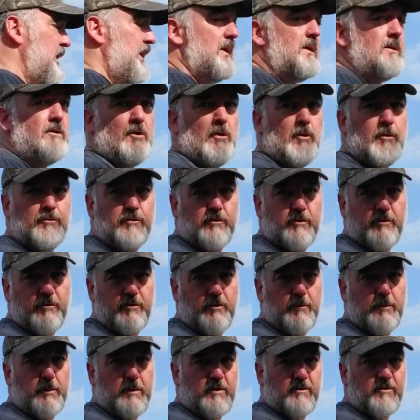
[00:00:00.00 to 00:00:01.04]
Dozer
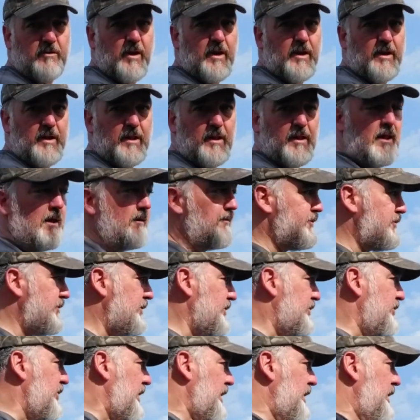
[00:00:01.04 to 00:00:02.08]
super excited. He loves fishing.